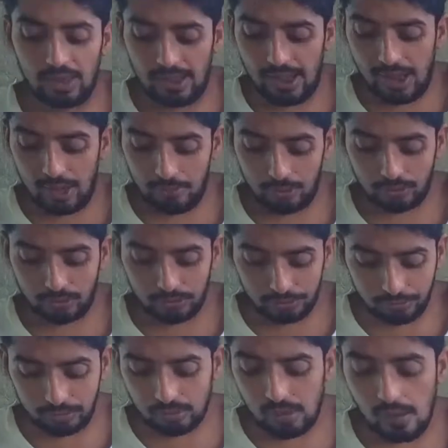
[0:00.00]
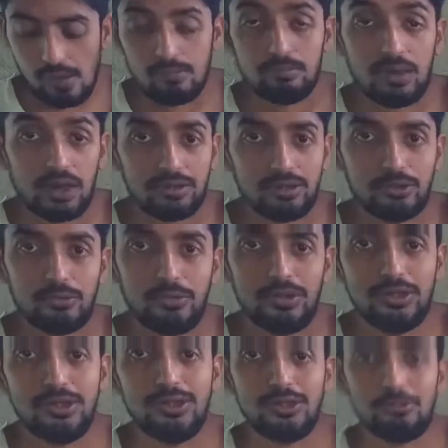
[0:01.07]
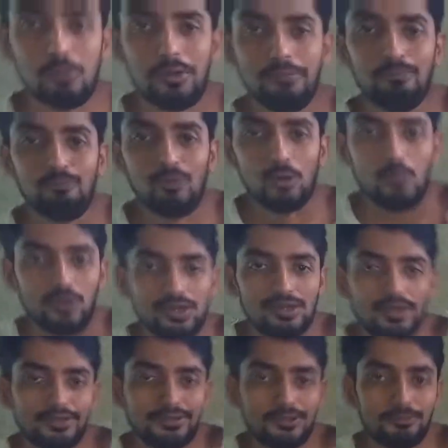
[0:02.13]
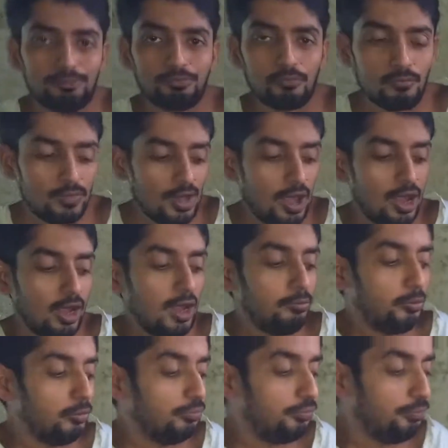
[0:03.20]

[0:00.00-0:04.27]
I'm also practice to eat this one. Okay, guys, I have to